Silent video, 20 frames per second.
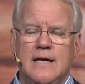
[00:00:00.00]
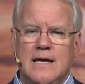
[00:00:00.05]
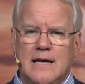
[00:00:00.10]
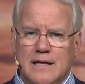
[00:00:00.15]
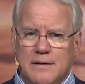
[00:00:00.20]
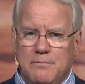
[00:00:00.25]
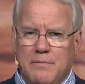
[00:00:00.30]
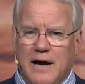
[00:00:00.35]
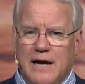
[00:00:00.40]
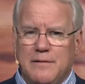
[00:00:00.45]

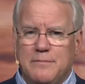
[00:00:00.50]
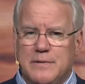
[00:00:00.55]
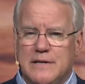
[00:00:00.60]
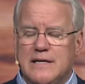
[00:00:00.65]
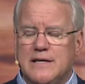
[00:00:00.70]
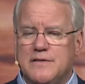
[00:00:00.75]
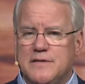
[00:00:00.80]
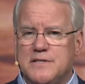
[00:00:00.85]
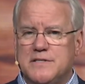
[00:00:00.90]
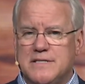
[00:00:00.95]
It might be
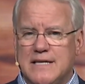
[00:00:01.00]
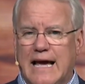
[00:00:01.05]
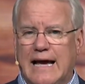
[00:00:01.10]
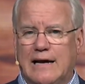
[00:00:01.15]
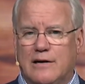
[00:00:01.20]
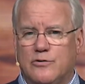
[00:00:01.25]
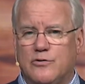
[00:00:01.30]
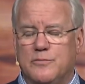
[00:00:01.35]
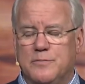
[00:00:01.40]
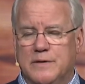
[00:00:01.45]
in the
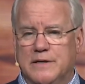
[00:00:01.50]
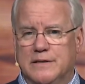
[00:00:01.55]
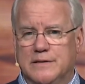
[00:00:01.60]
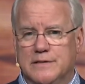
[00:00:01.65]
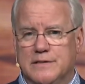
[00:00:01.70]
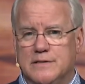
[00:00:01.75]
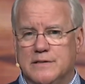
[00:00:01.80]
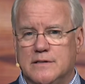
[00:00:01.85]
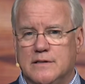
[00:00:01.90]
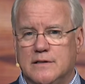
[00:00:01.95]

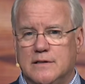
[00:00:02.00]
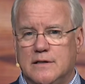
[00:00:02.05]
sacraments.